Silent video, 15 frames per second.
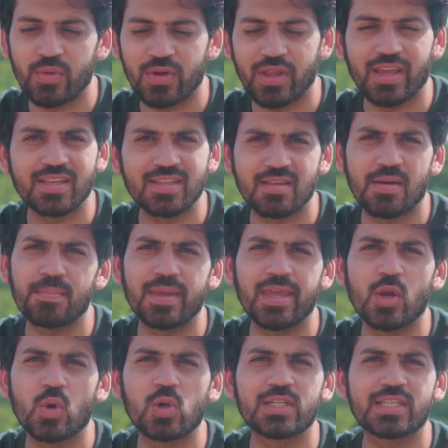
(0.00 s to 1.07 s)
We were taking some
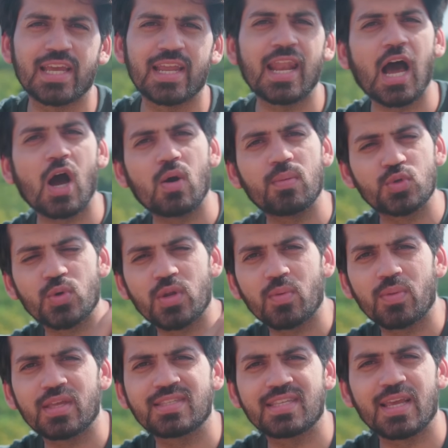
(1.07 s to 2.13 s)
b-rolls, and now I'm
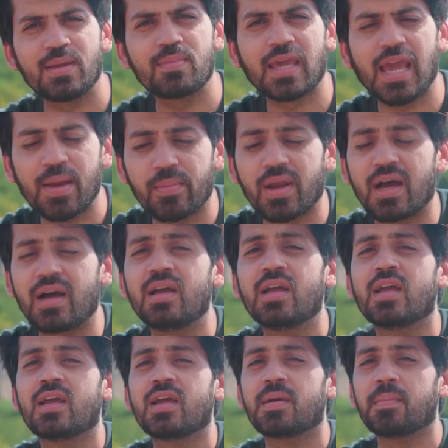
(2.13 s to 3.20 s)
shooting with the same camera,
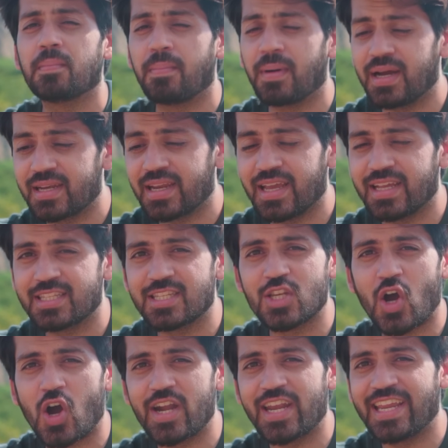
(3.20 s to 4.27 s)
but it's
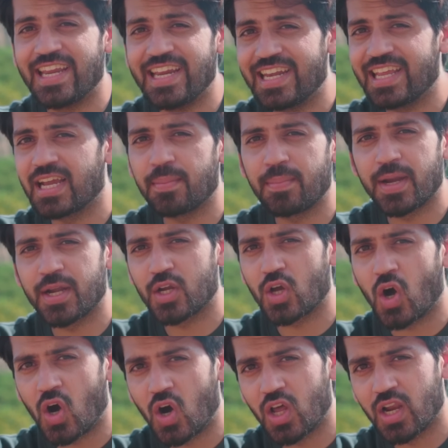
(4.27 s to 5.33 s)
not heating up
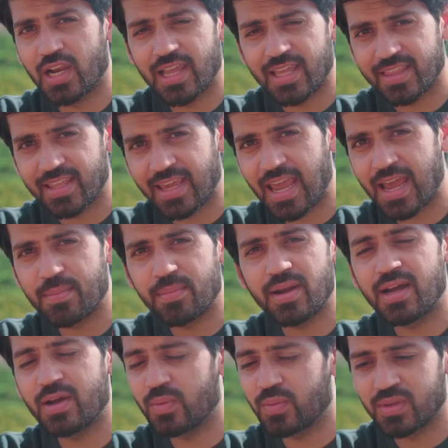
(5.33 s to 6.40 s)
at all. Like the
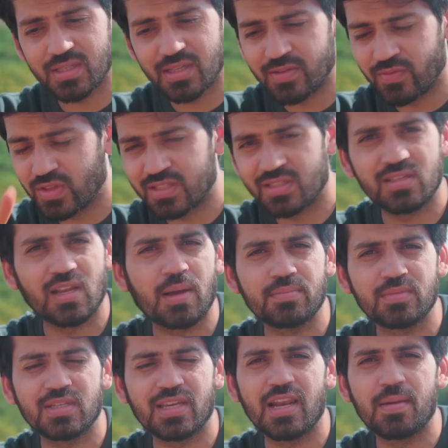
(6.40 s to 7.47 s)
camera is
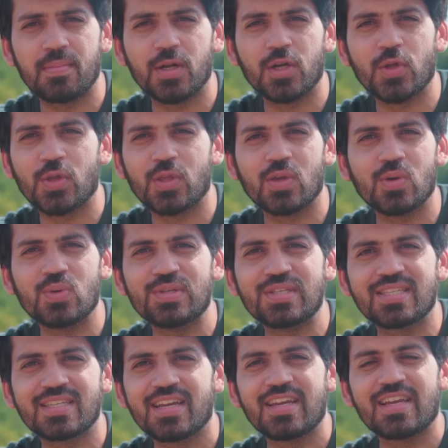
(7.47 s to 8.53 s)
I'm still able to
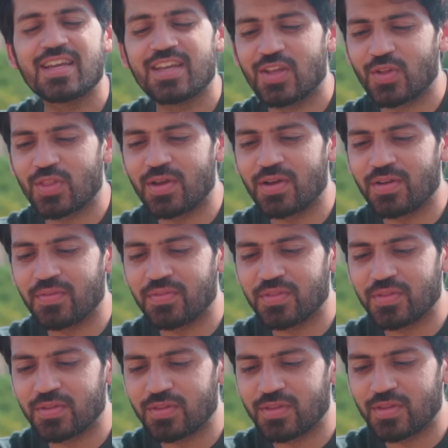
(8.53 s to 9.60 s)
use.
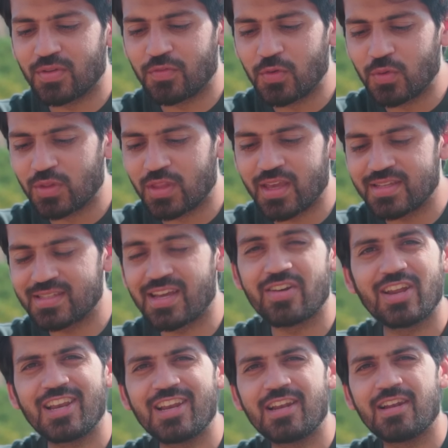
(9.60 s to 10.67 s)
A few things
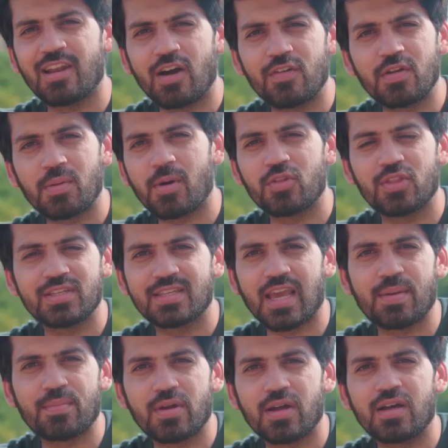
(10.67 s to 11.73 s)
I really loved about this
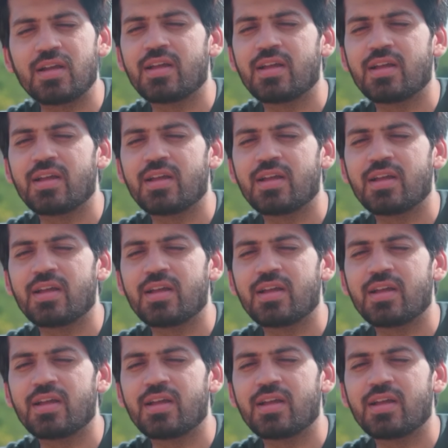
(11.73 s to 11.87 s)
camera.